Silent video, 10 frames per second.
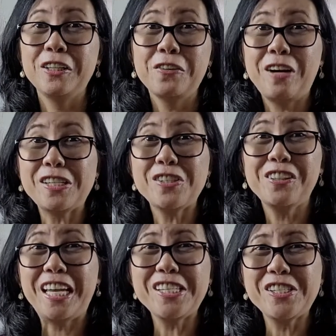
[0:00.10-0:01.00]

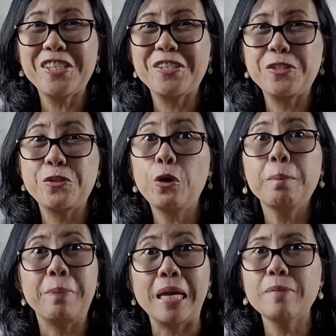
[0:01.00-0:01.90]
Congratulations, your
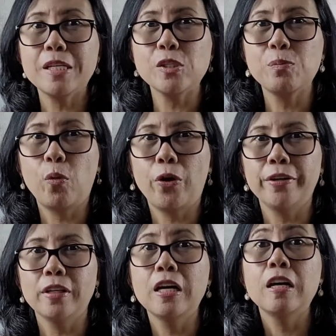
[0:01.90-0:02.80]
baby is
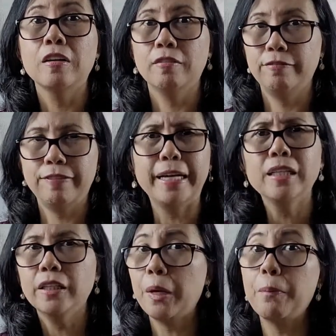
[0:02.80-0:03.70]
born.
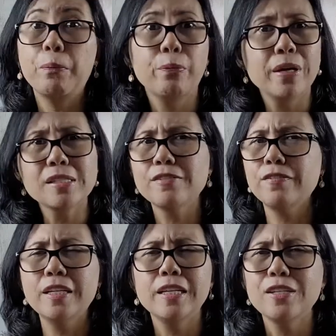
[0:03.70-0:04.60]
Finally,
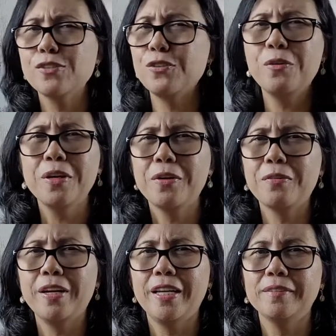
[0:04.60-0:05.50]
breastfeeding is going
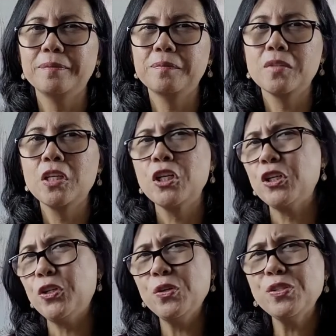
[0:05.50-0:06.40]
great.
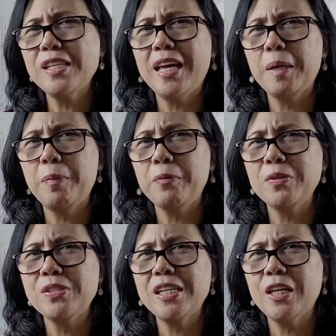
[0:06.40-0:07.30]
You set up a
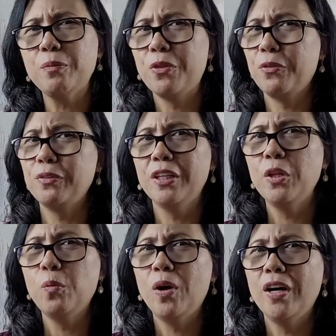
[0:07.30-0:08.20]
routine with your
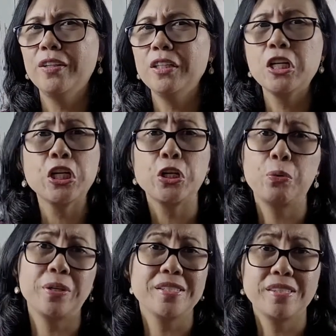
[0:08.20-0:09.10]
little one, you
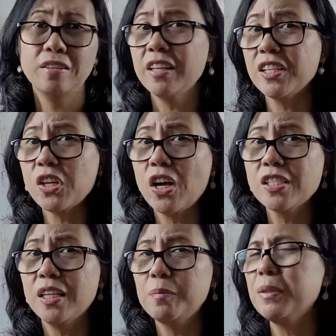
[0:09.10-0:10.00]
are still
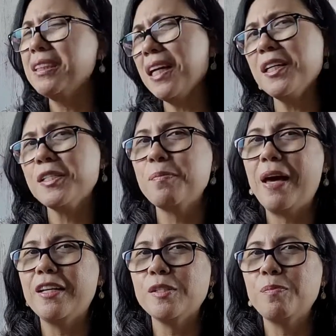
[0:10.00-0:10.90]
exhausted, but not as
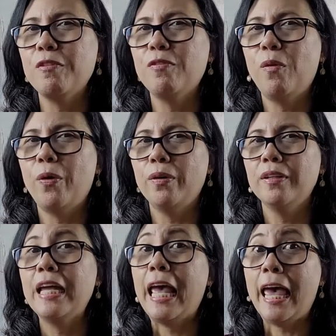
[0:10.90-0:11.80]
bad as before.
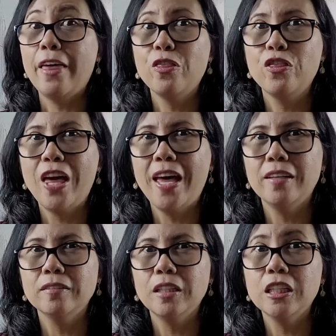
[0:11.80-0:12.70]
And
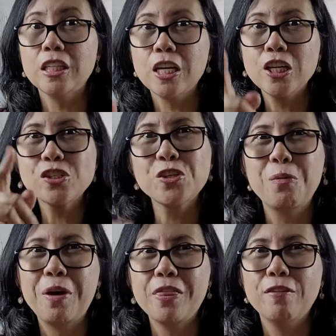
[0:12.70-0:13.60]
then it hits
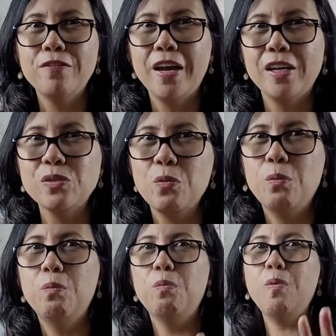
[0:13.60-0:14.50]
you in the face.
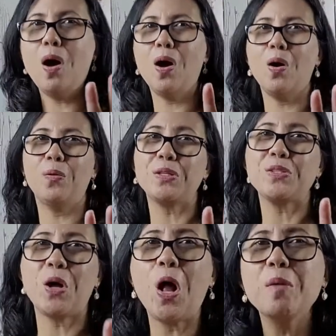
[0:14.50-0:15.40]
Whoa,
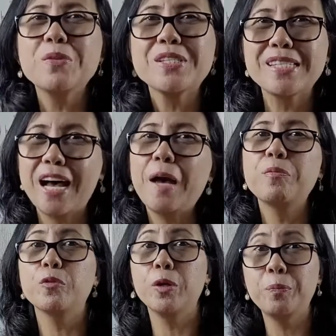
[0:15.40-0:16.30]
it's almost
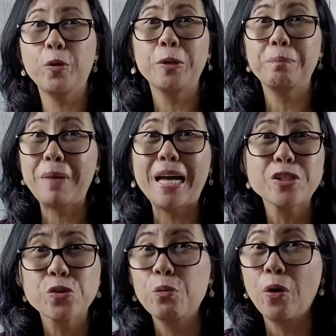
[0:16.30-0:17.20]
time to report
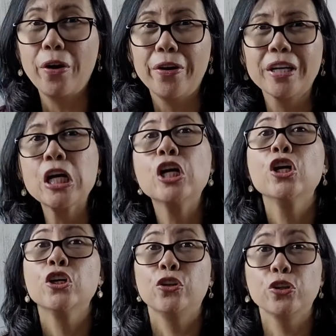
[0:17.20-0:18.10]
back to work.
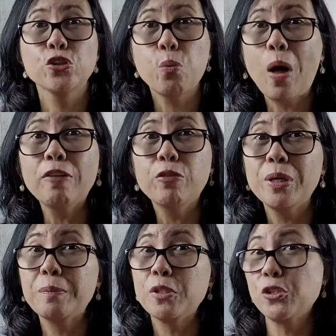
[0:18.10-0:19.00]
Your
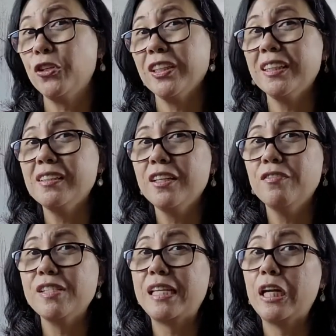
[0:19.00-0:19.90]
12-week maternity
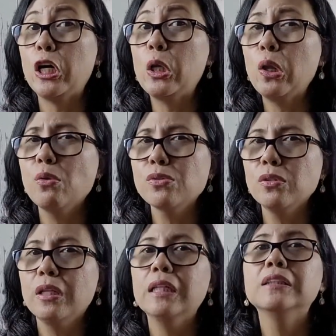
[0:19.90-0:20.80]
leave is getting
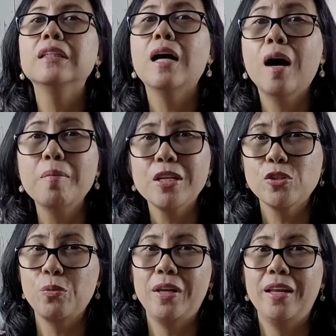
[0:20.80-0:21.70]
closer and coming
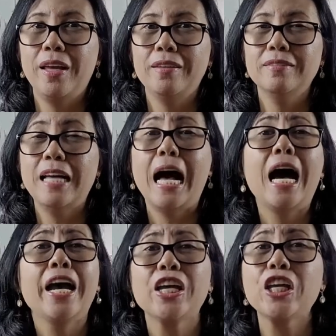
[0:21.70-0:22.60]
to an end.
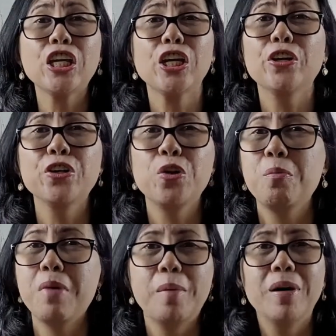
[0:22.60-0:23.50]
I hear you,
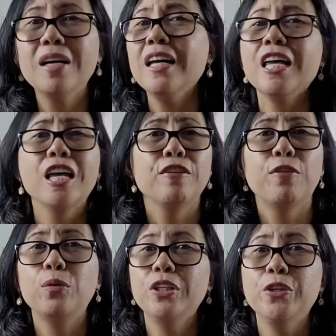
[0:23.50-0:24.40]
mama. If
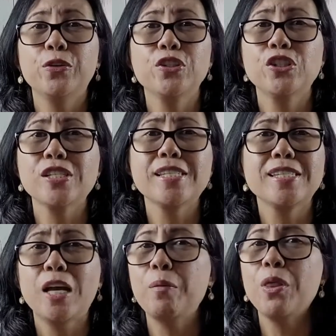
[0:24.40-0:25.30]
only you could just
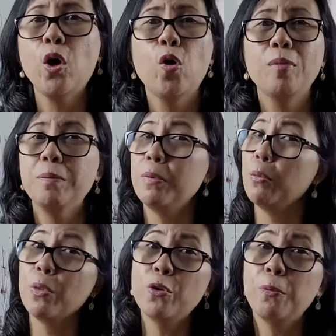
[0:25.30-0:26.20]
stay with home and be
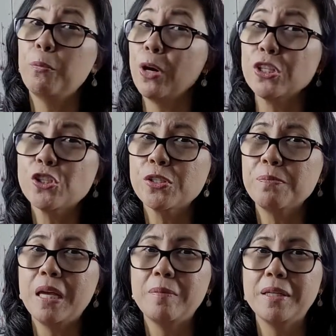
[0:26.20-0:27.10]
with your precious
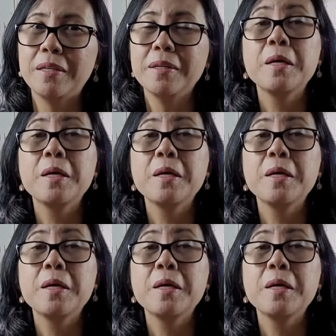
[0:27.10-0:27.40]
baby.